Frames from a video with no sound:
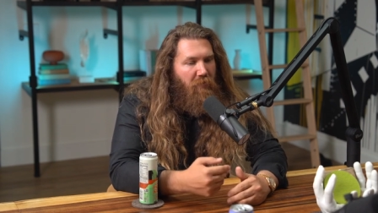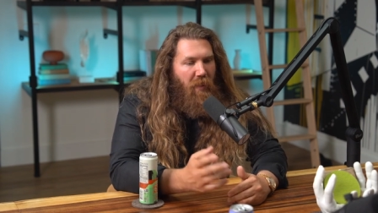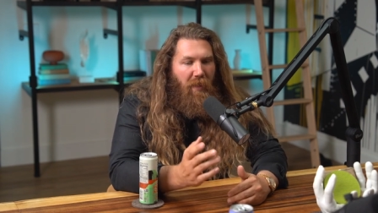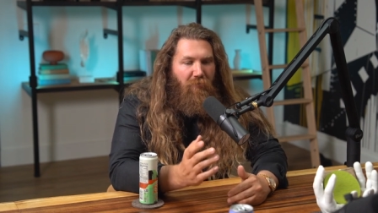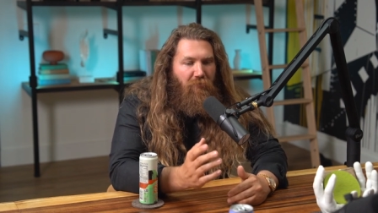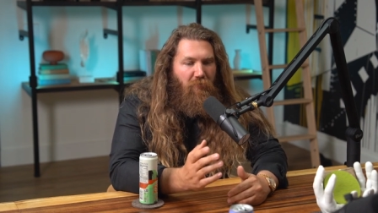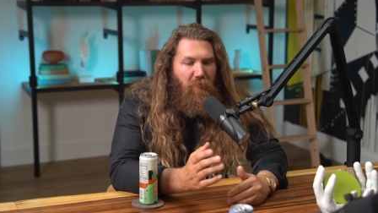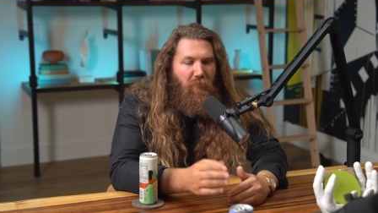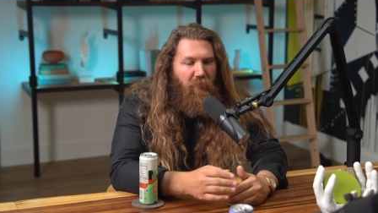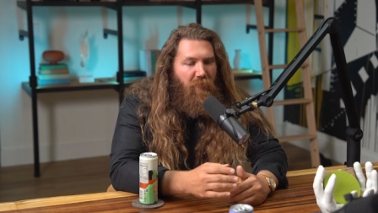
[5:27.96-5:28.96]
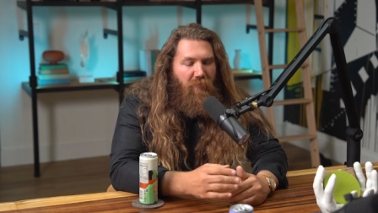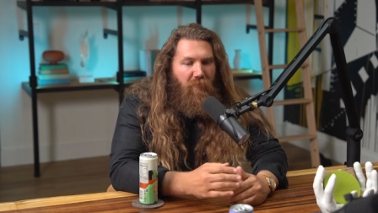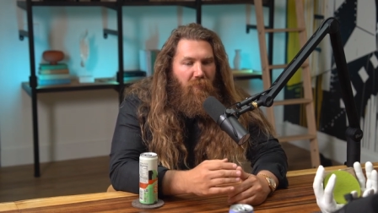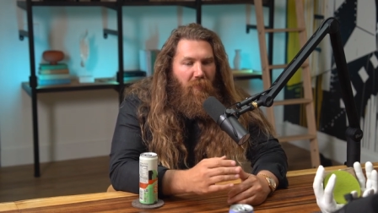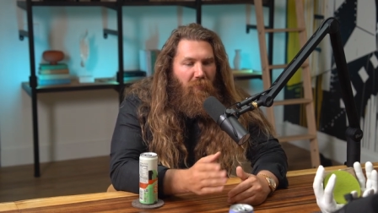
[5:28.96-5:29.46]
Had a Zoom with
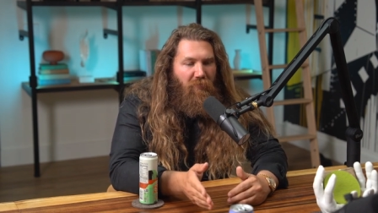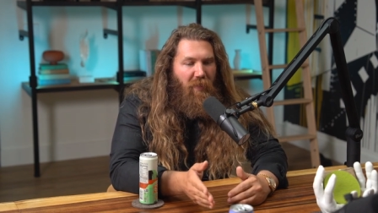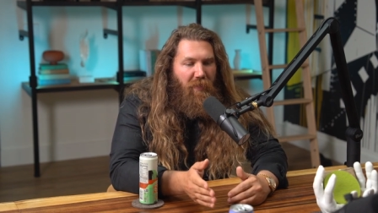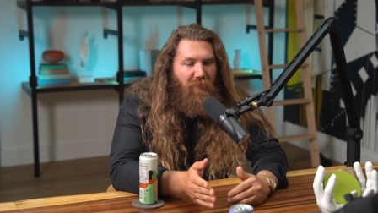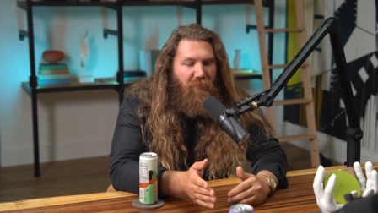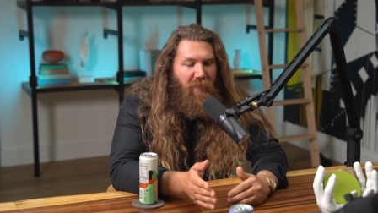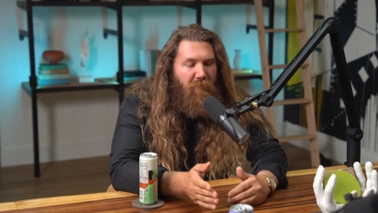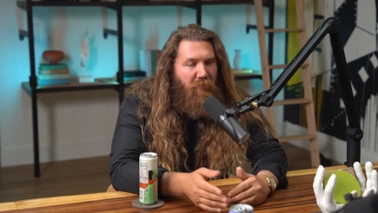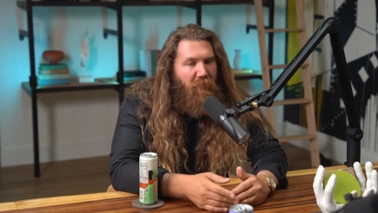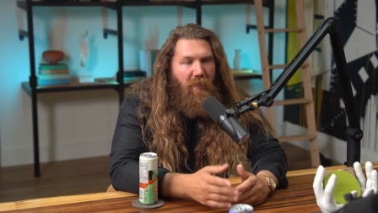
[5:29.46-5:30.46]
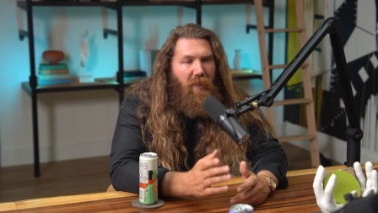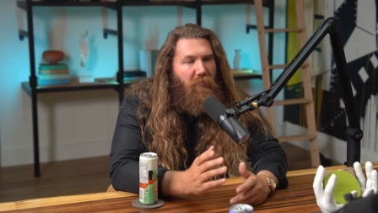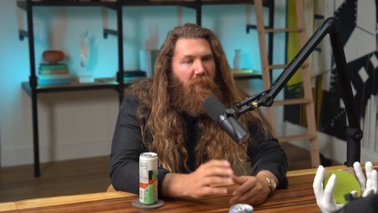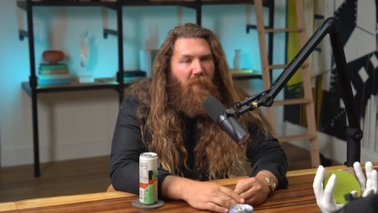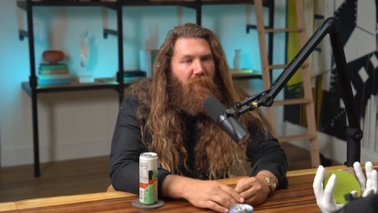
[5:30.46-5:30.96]
their executive team, and they're like, yeah,
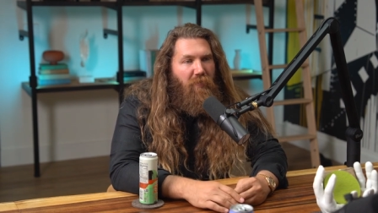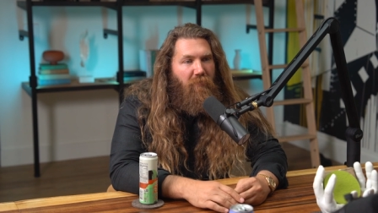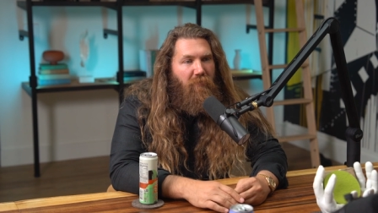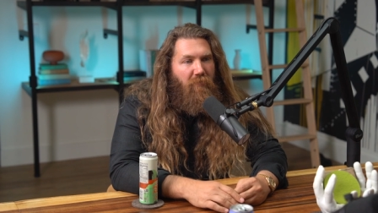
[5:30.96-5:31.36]
we love it,